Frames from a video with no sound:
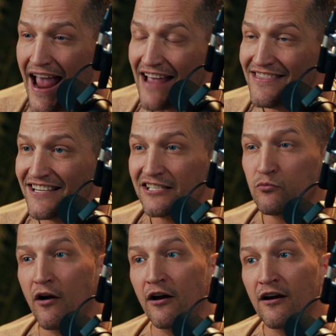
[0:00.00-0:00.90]
And this is
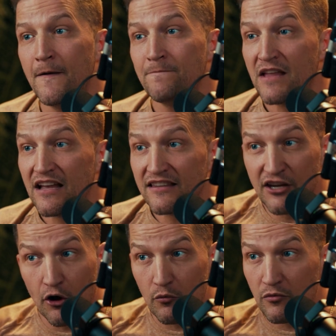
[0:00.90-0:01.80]
where,
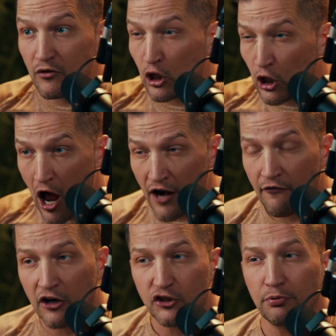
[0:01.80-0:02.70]
a lot of
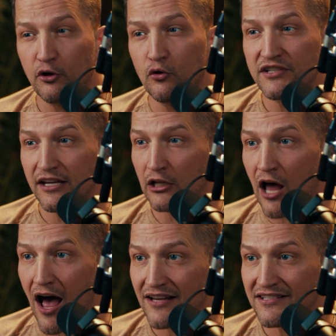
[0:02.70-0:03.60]
entrepreneurs get
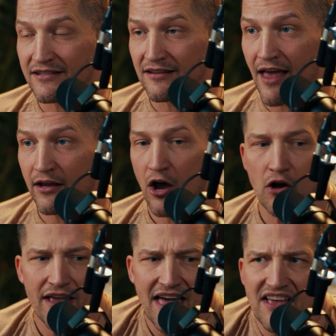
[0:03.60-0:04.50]
lost, is like, oh
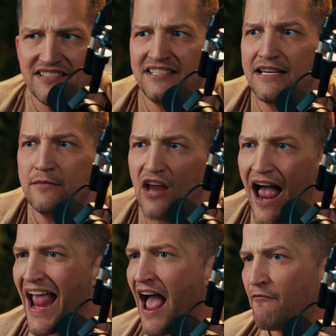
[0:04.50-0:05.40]
yeah, that seems, I
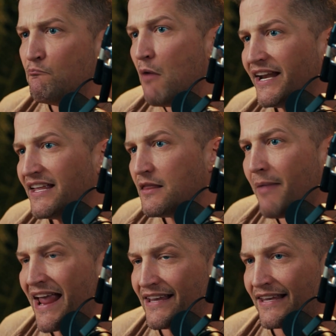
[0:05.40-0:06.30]
have money in the
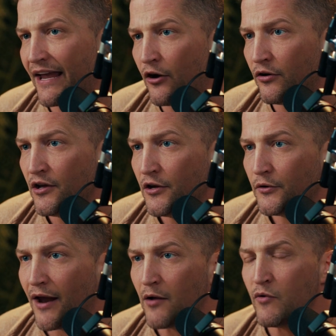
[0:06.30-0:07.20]
bank account,
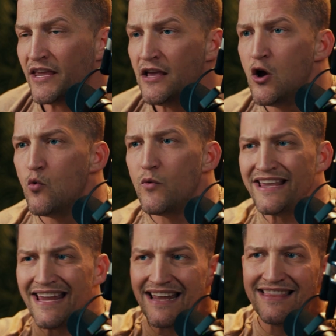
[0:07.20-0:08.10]
right? We
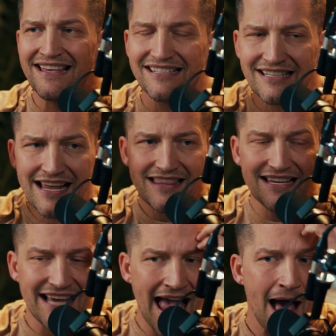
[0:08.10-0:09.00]
get in
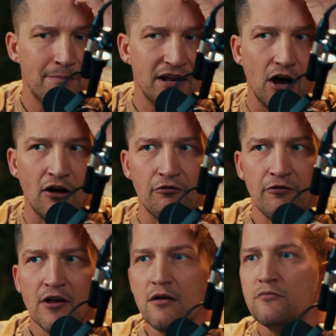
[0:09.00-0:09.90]
this habit of
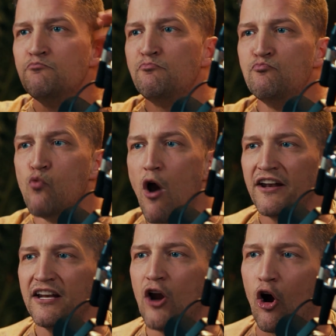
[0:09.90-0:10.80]

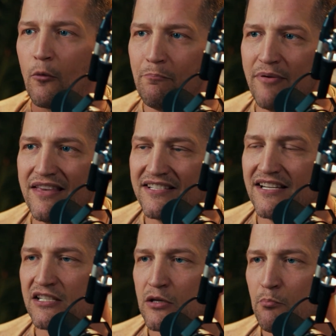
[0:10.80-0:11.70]
running our
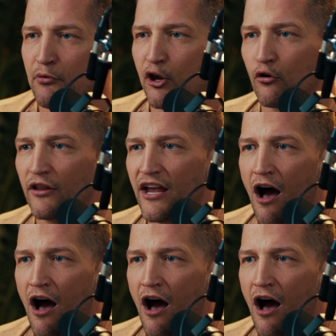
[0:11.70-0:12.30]
business purely